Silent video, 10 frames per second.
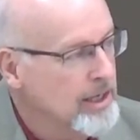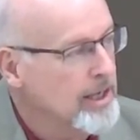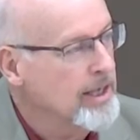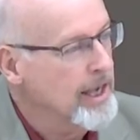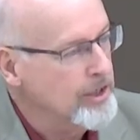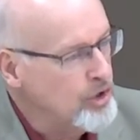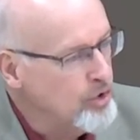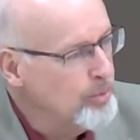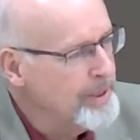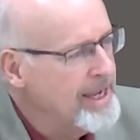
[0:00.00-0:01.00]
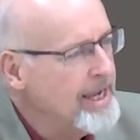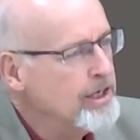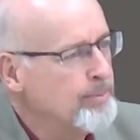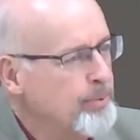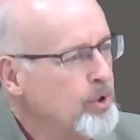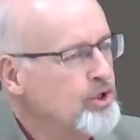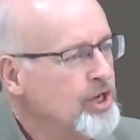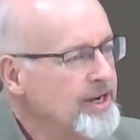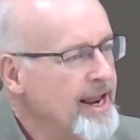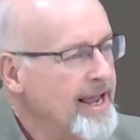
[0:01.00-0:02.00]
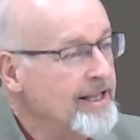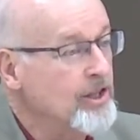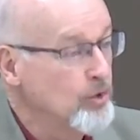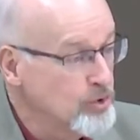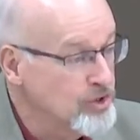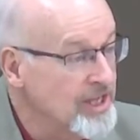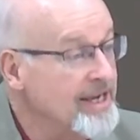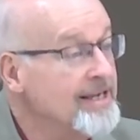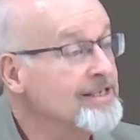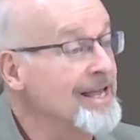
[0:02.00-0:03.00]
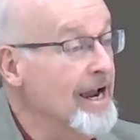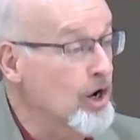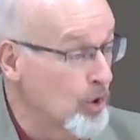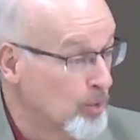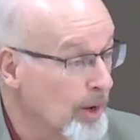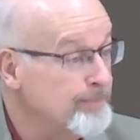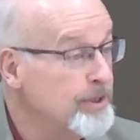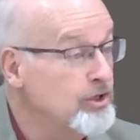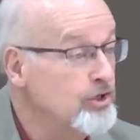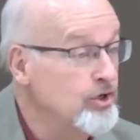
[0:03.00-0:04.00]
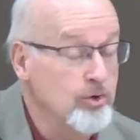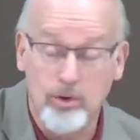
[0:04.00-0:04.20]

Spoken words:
and you begin to put to death those things that corrupted you,